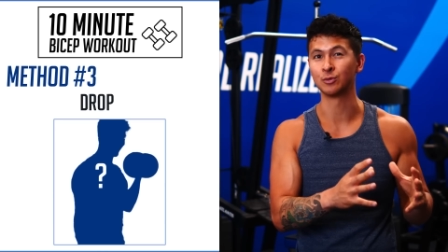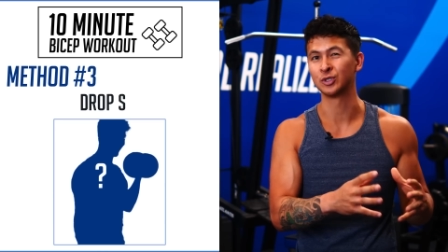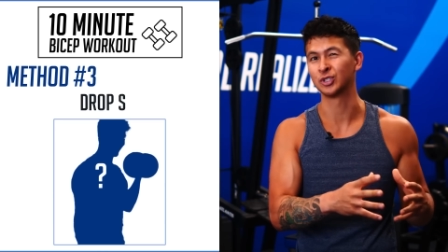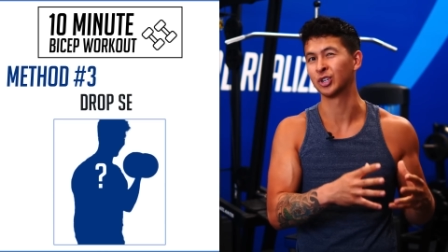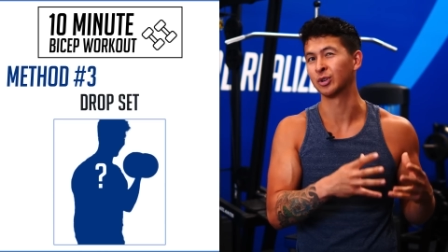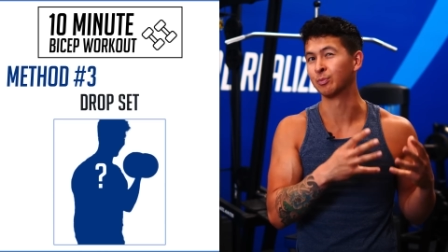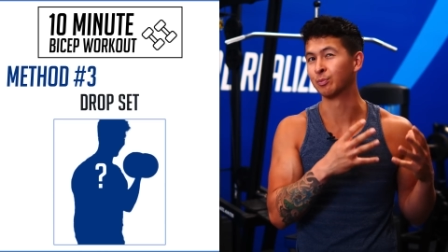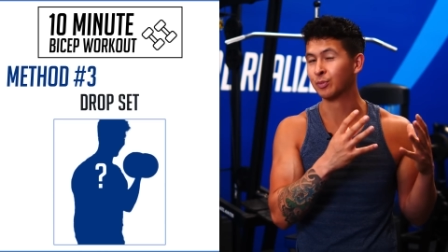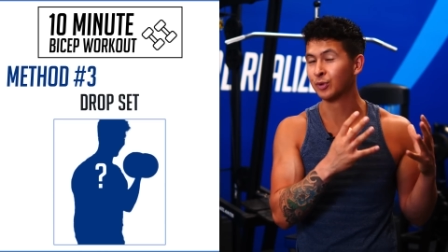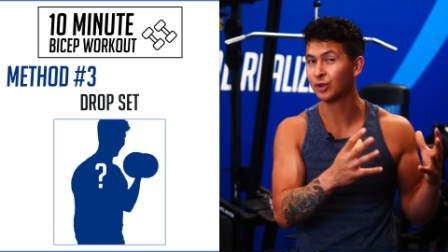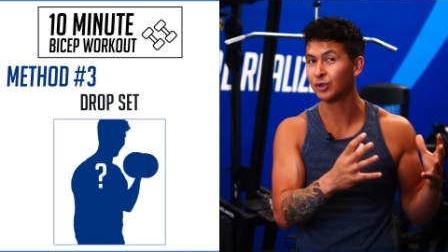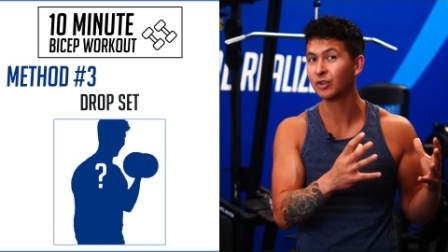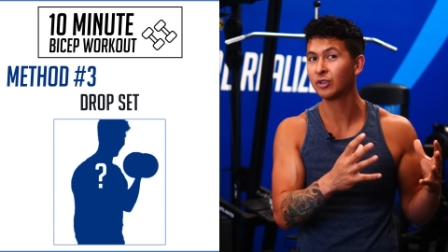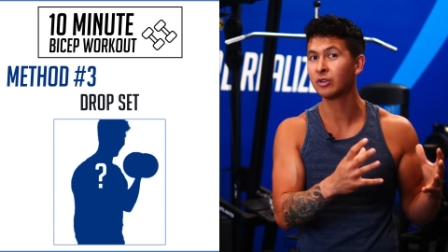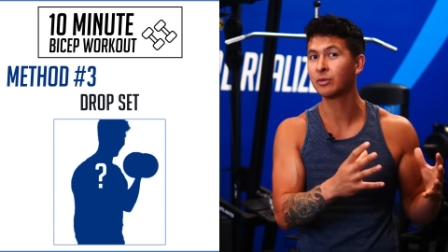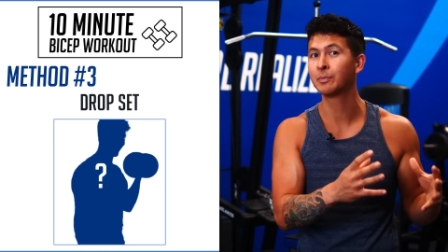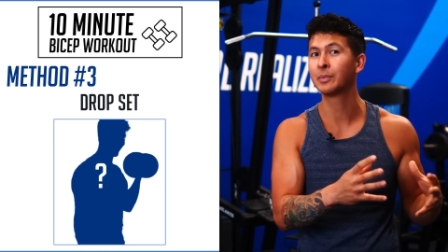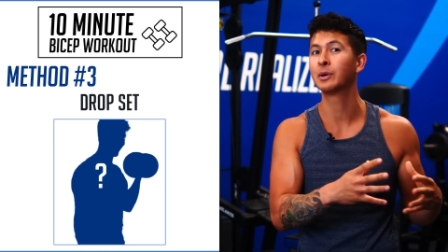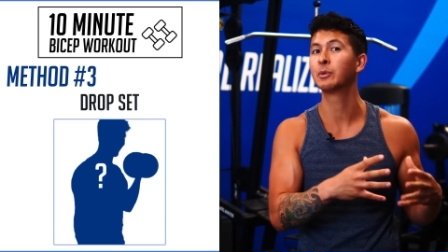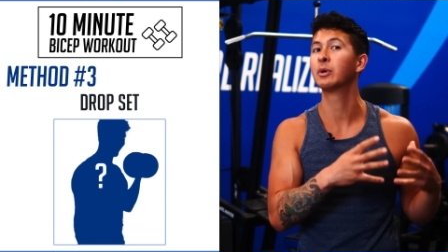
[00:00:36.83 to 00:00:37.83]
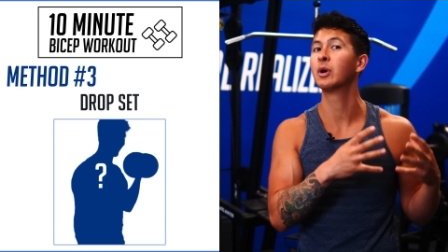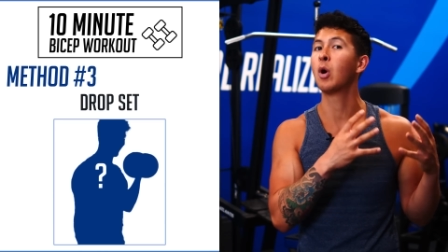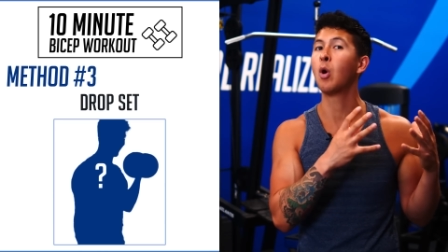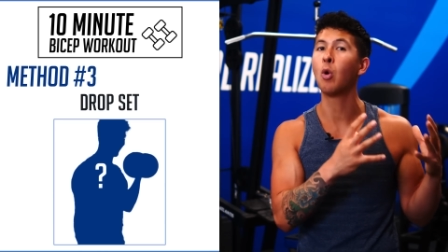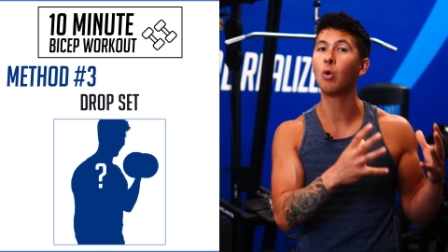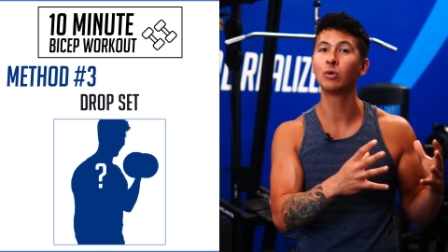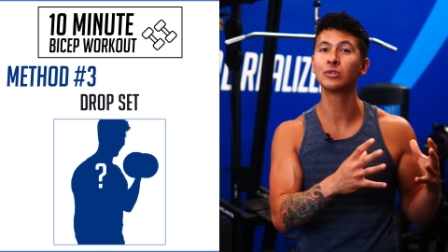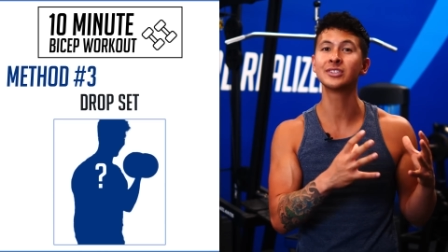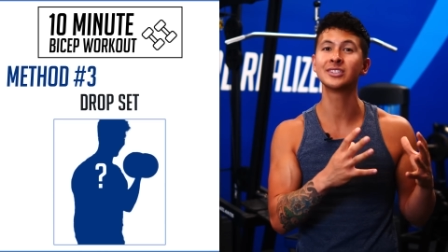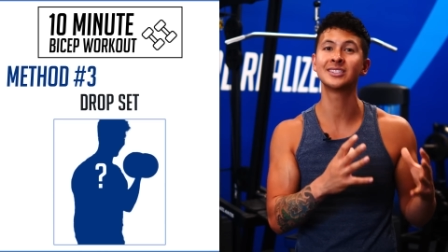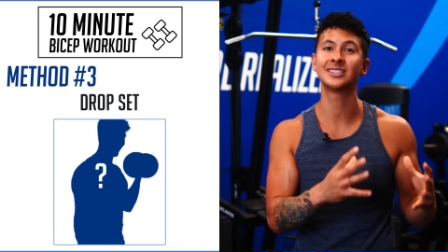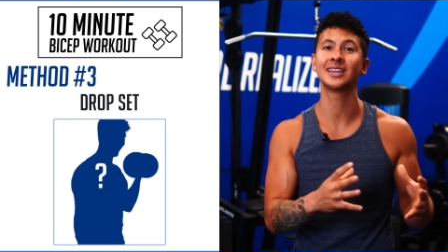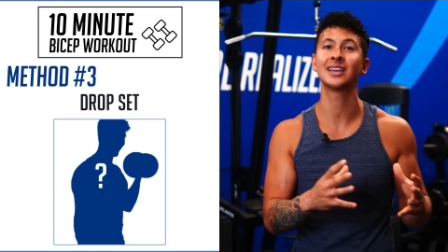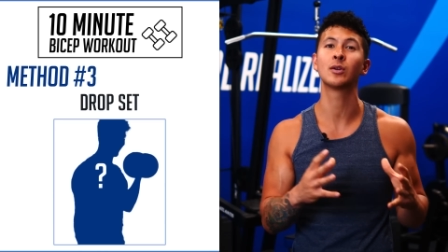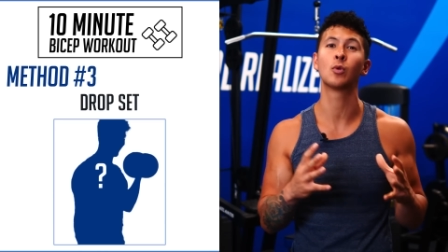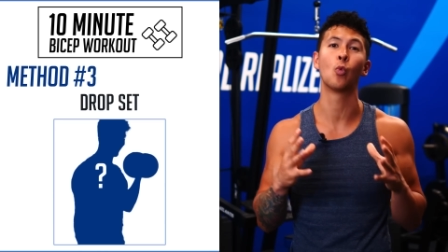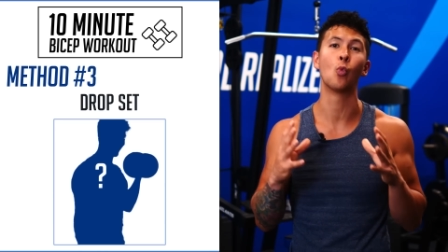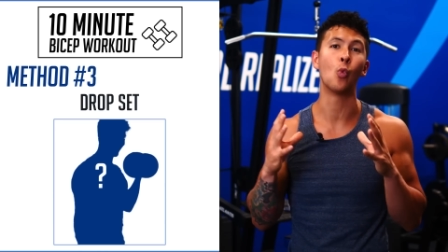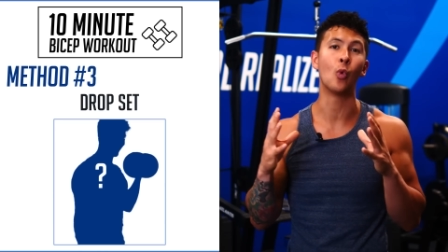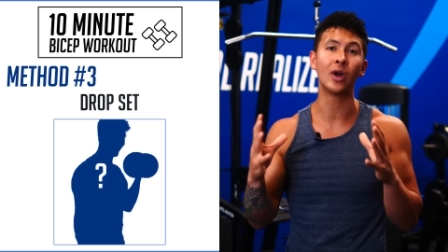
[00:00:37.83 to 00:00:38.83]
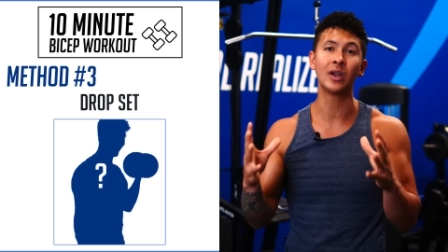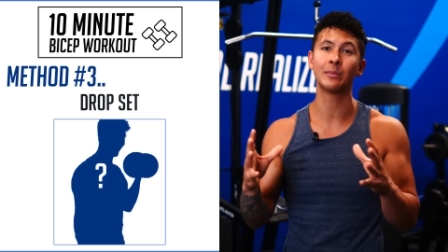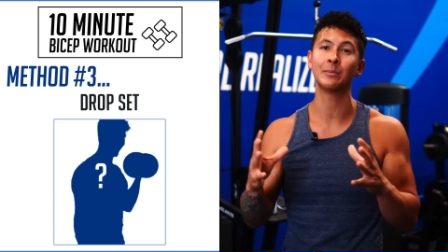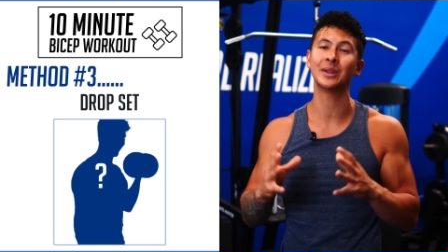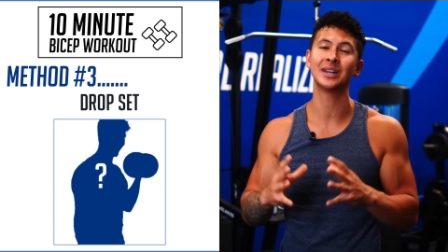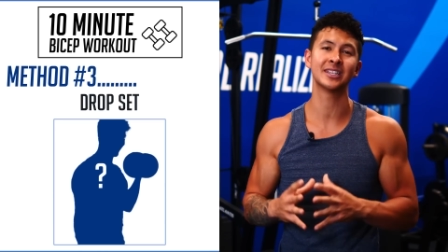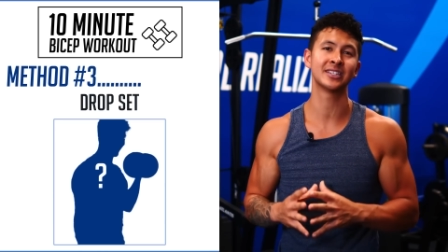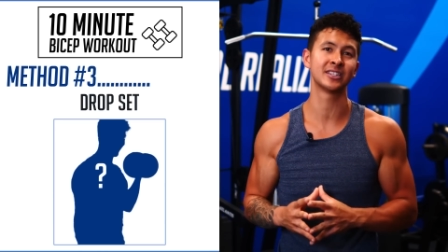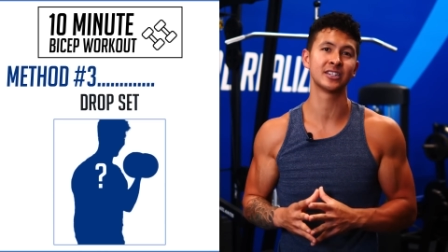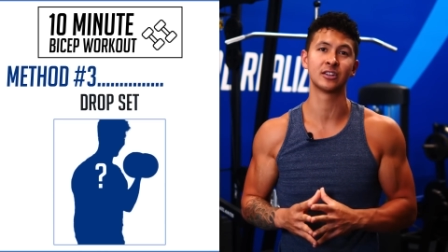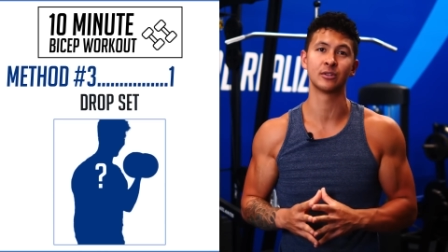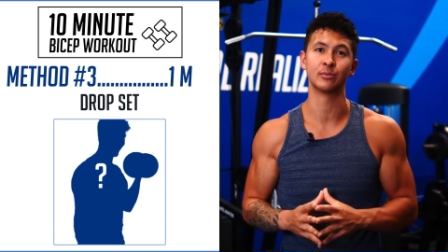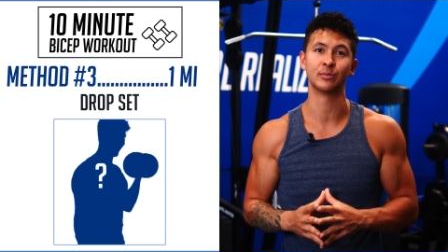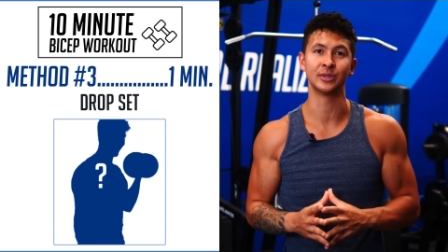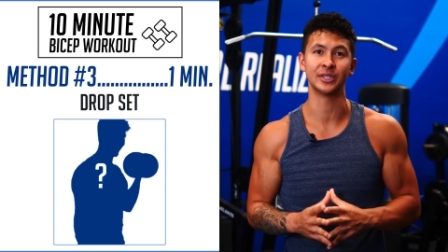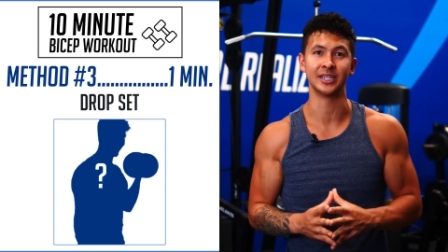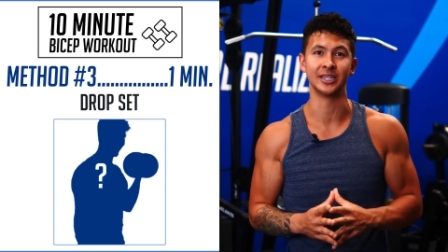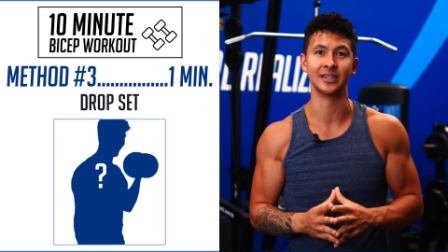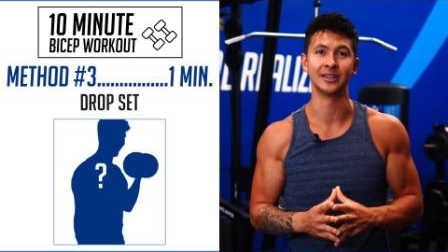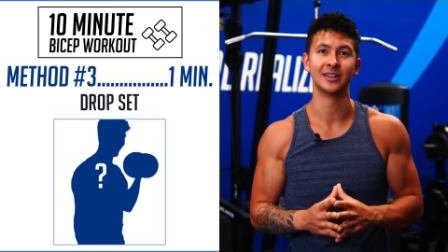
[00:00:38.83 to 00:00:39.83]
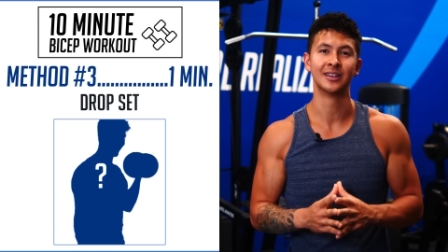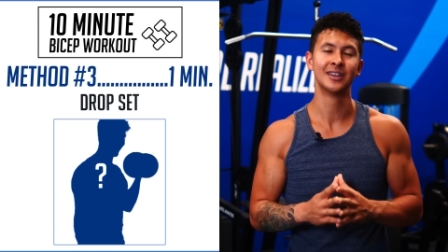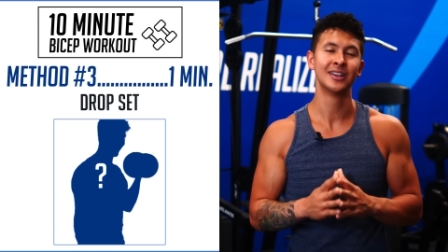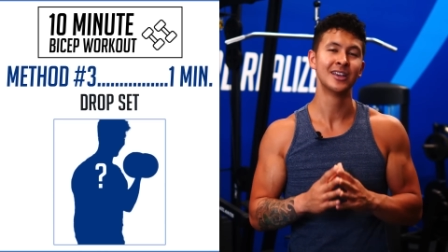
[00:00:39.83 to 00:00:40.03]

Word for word: which are brutal but will only take one minute to complete.